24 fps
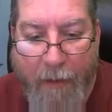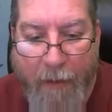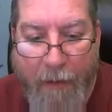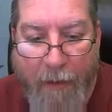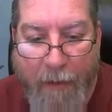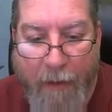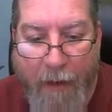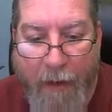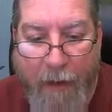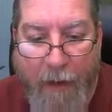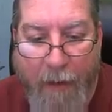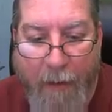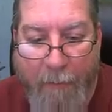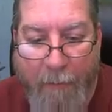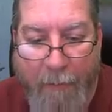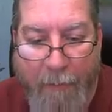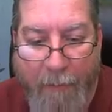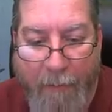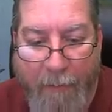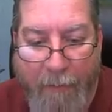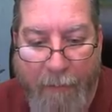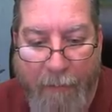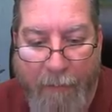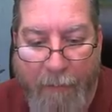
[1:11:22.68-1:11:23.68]

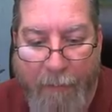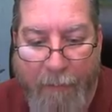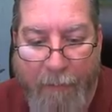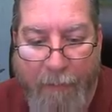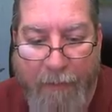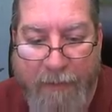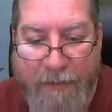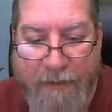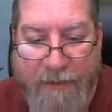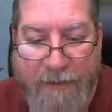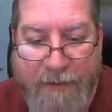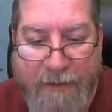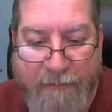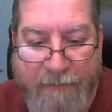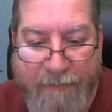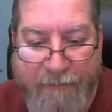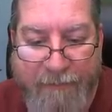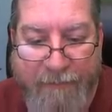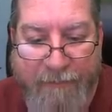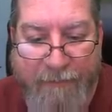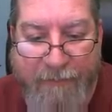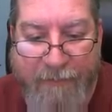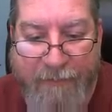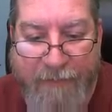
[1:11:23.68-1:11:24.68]
was
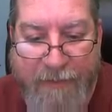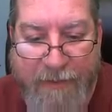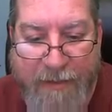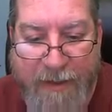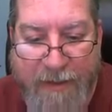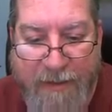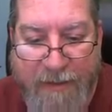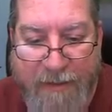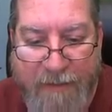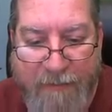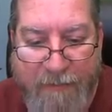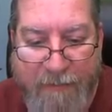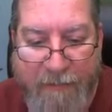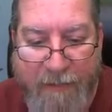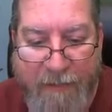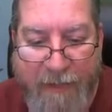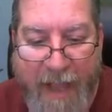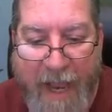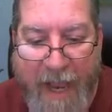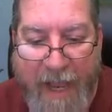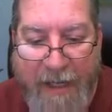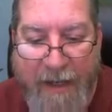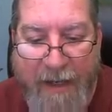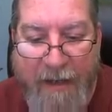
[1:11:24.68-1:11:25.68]
just
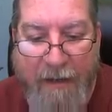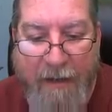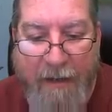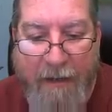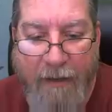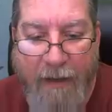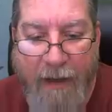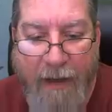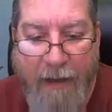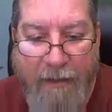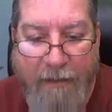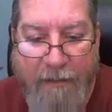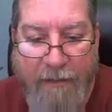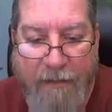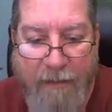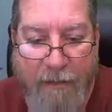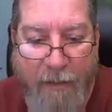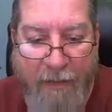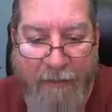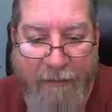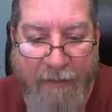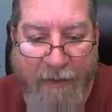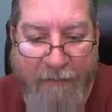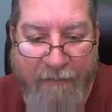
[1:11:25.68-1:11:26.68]
lacking, and so
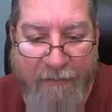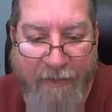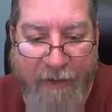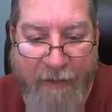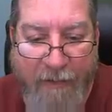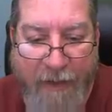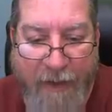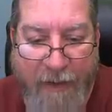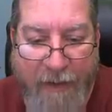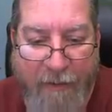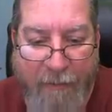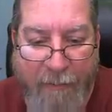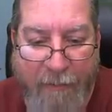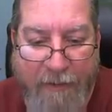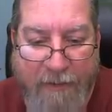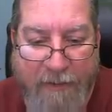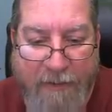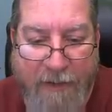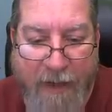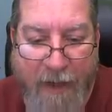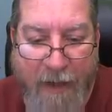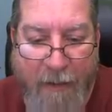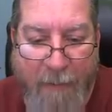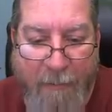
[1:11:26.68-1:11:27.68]
I felt like it was,
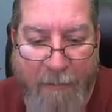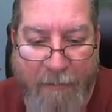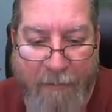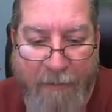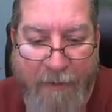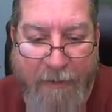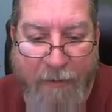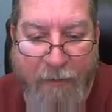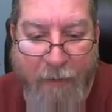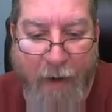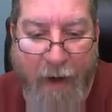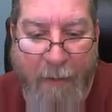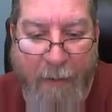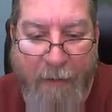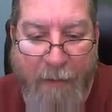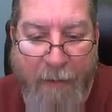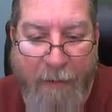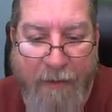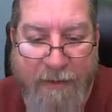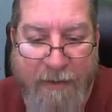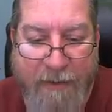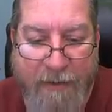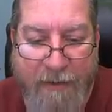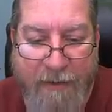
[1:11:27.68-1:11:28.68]
the drama
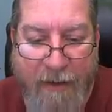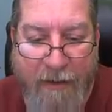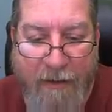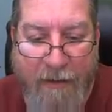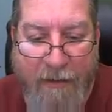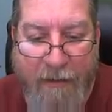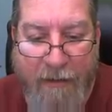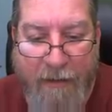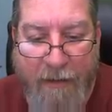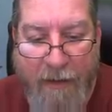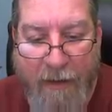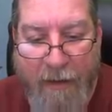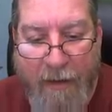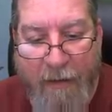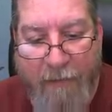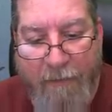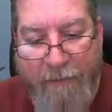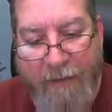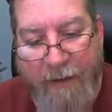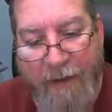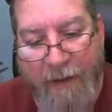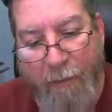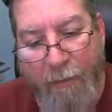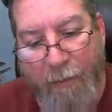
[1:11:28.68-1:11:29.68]
wasn't there
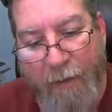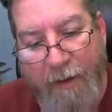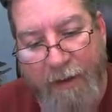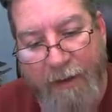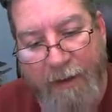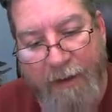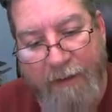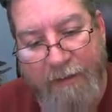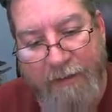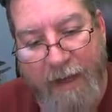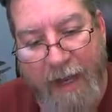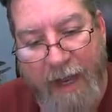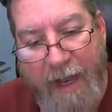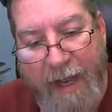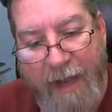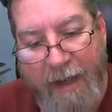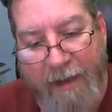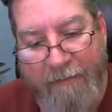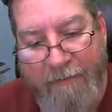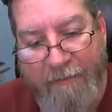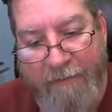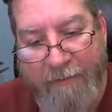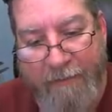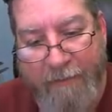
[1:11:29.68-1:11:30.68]
that I wanted it to
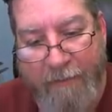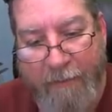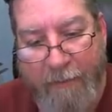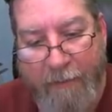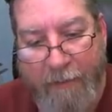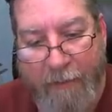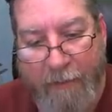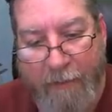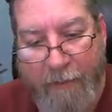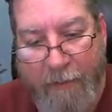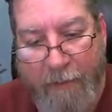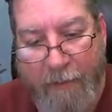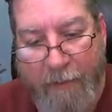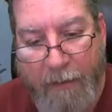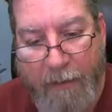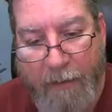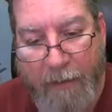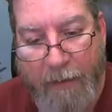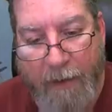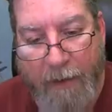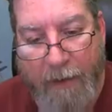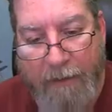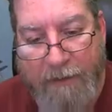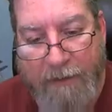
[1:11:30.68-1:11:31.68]
have.
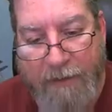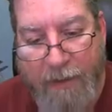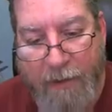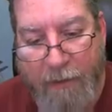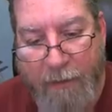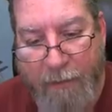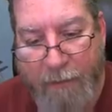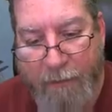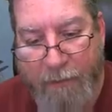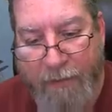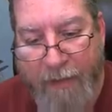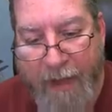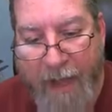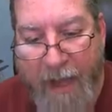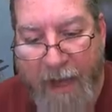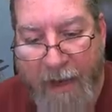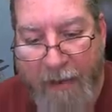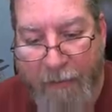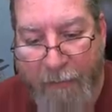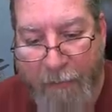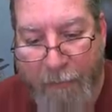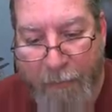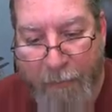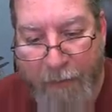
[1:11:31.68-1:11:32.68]
And so
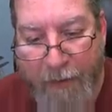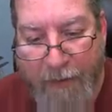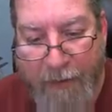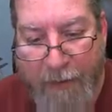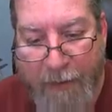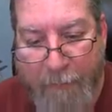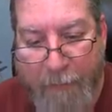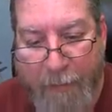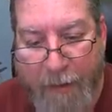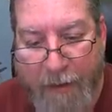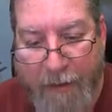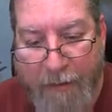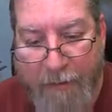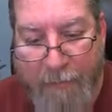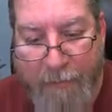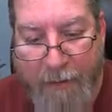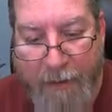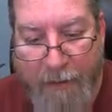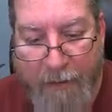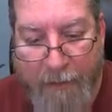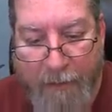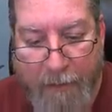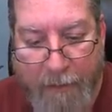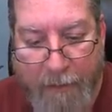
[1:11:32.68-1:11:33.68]
that really bugged me.